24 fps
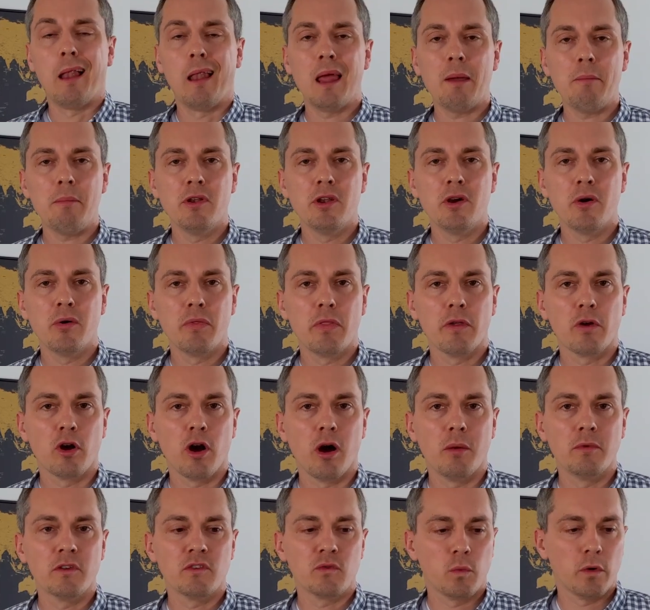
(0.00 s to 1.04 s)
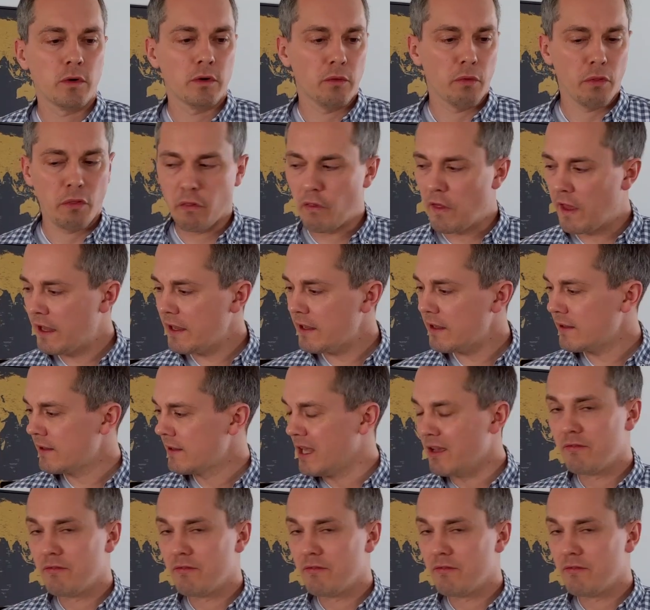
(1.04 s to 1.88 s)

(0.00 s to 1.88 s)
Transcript: Let me know in the comments what you think.